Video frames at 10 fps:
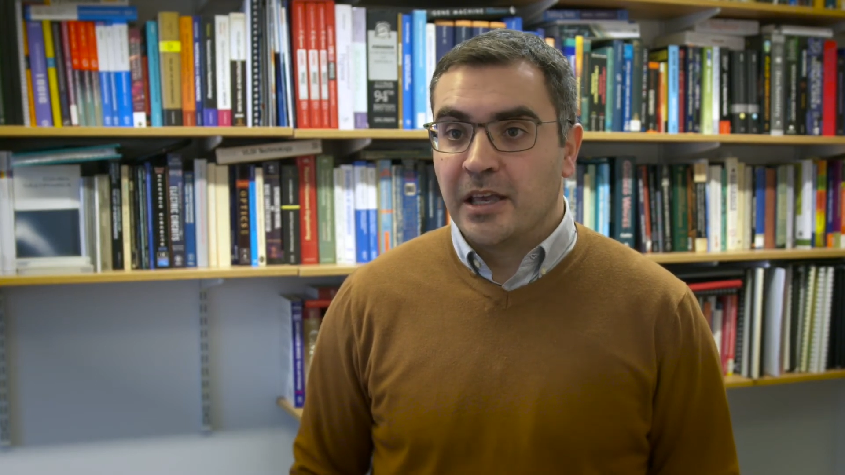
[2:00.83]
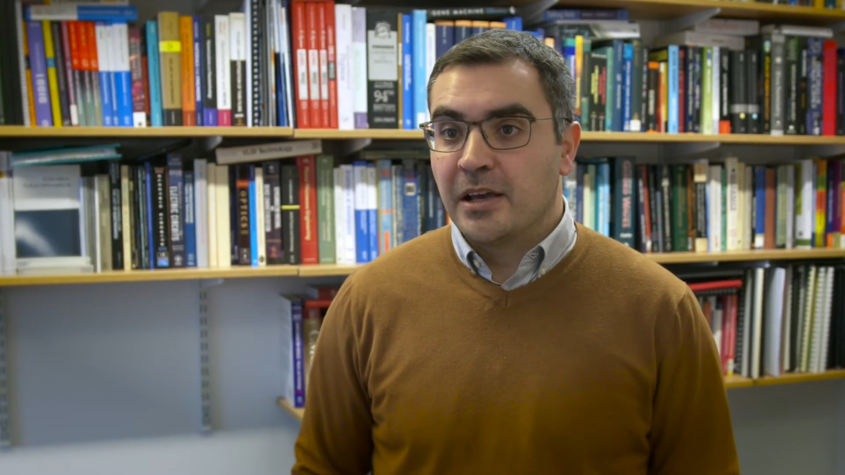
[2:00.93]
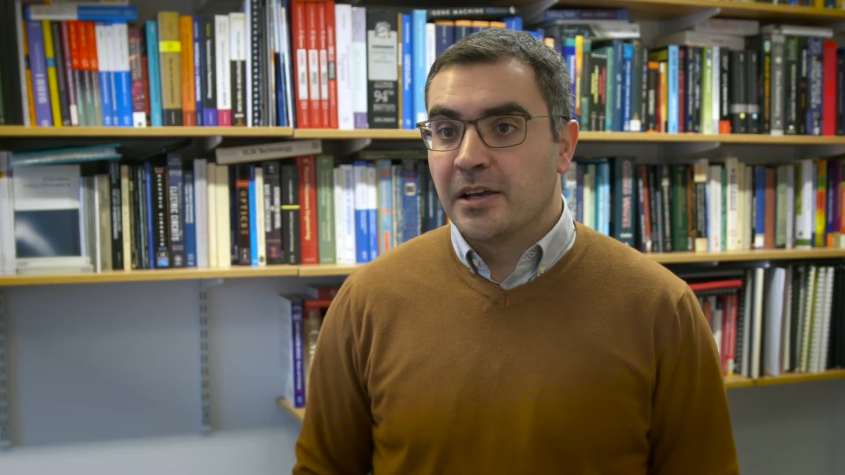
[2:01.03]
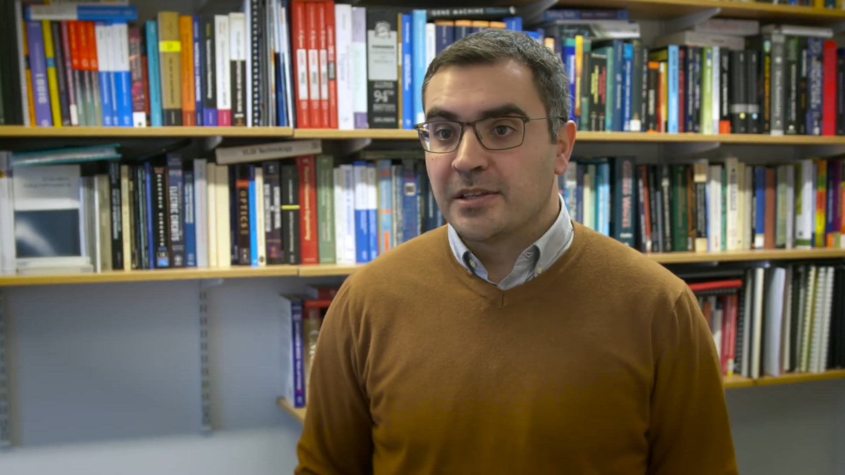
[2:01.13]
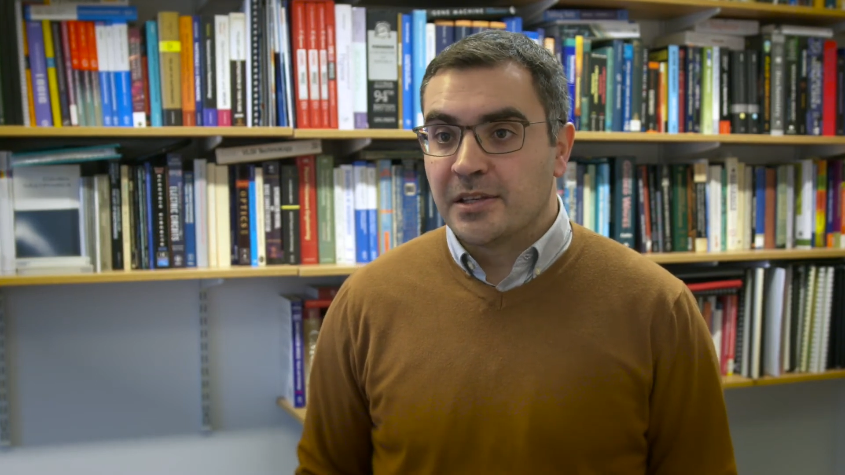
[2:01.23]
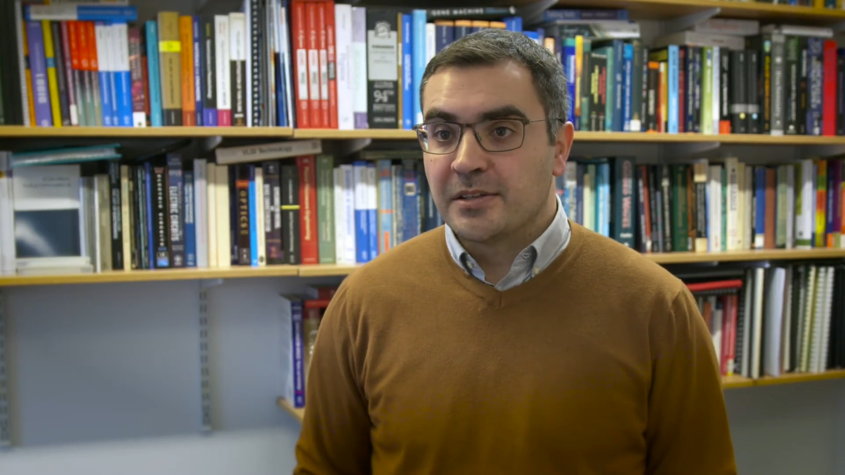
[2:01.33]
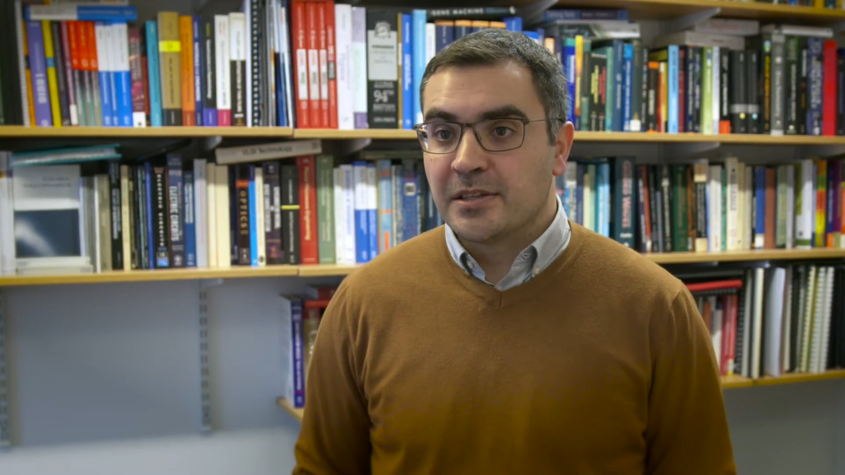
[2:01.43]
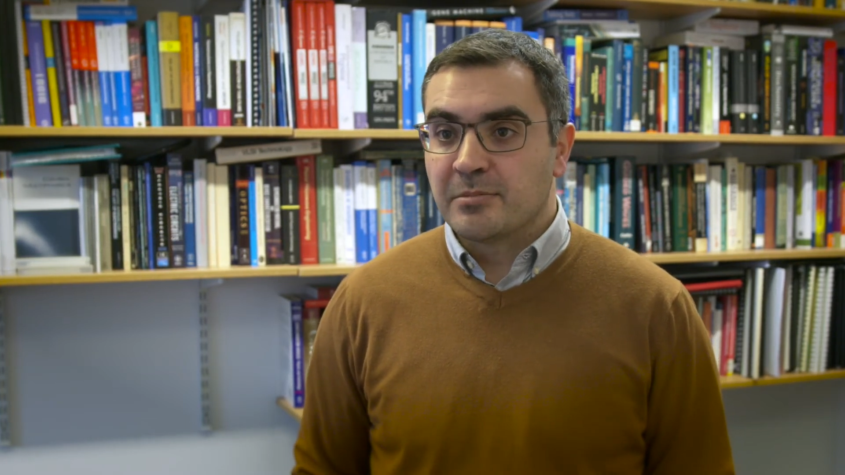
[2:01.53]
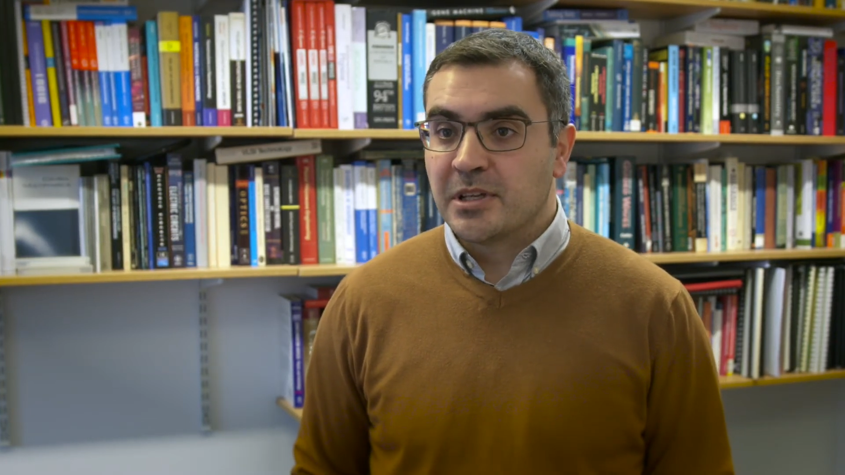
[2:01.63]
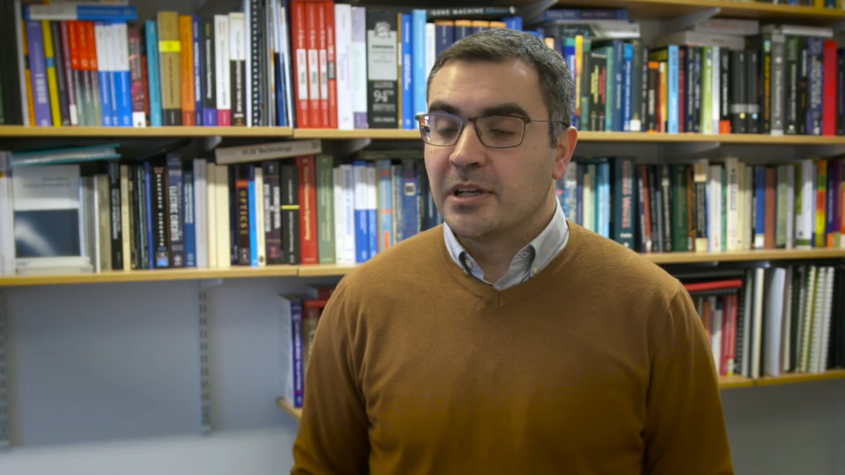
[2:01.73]
AI
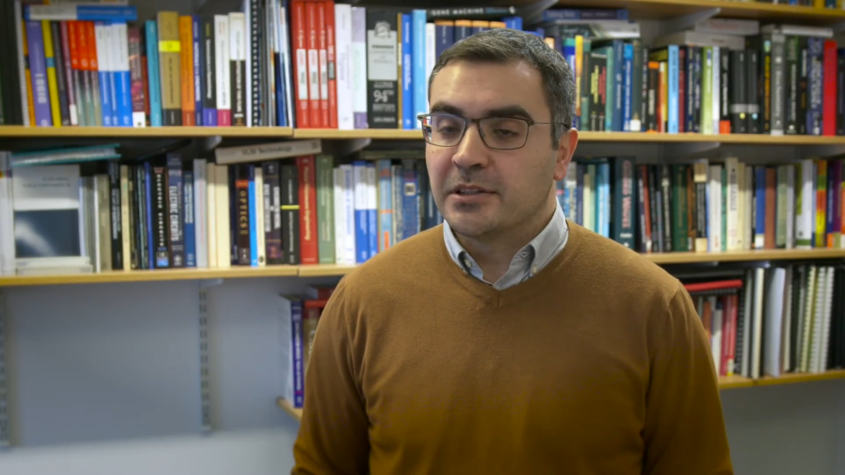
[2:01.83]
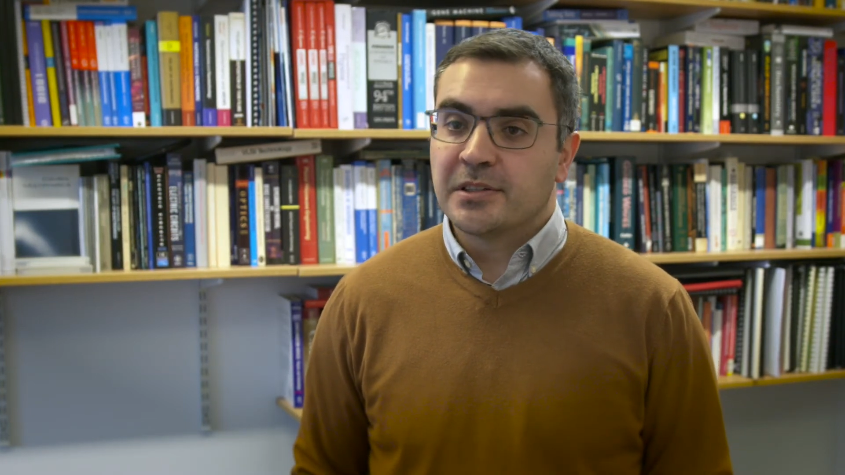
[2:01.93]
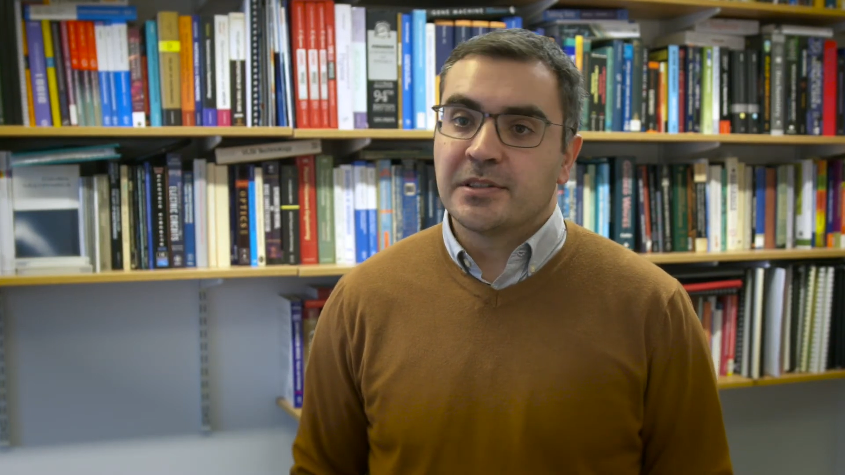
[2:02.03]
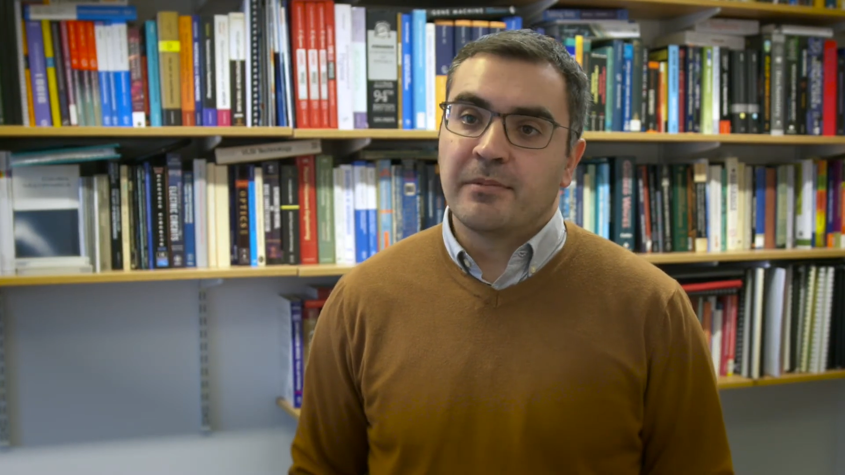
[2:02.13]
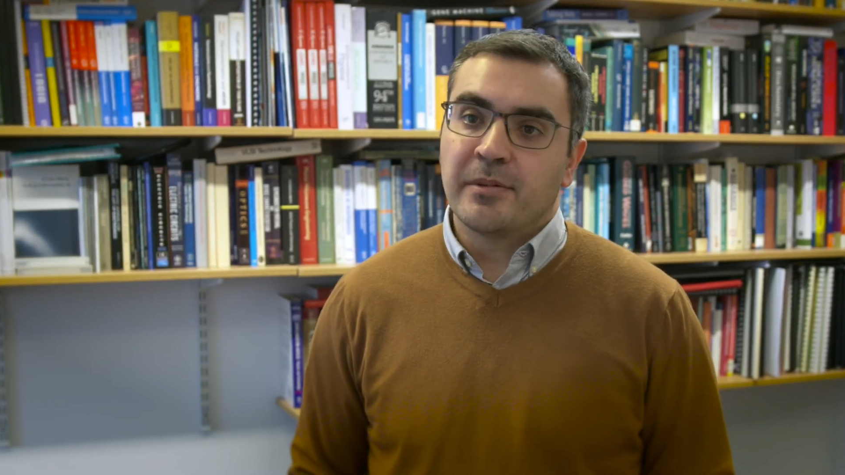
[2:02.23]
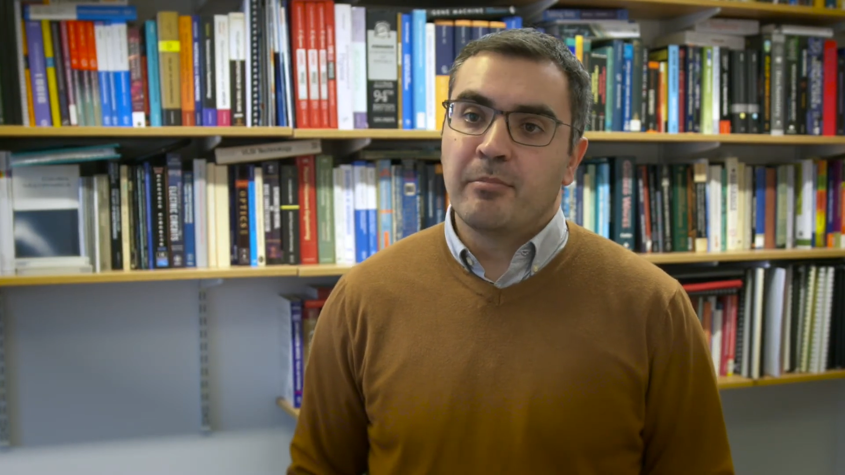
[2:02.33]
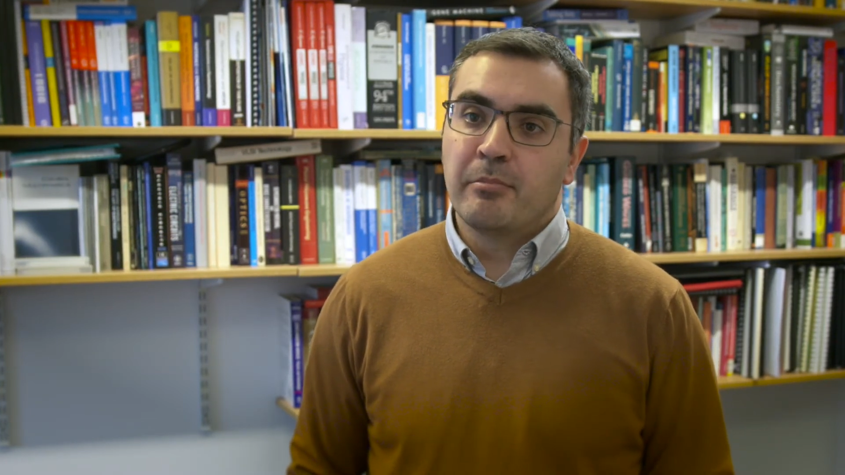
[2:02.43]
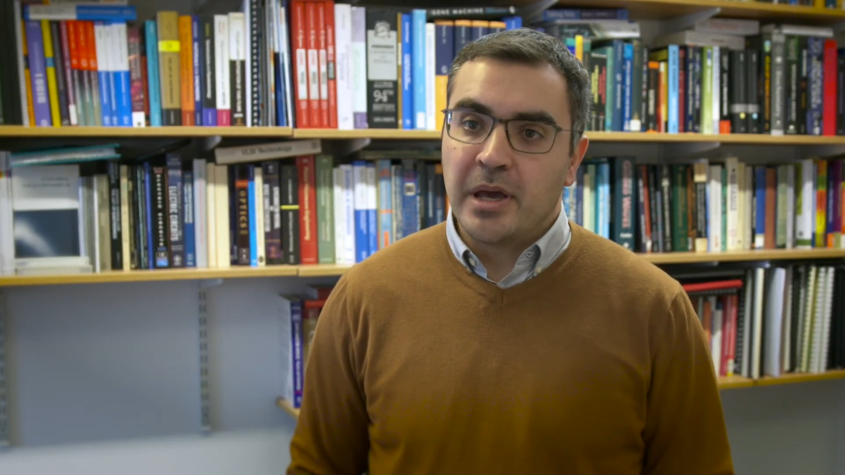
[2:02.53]
systems and understand them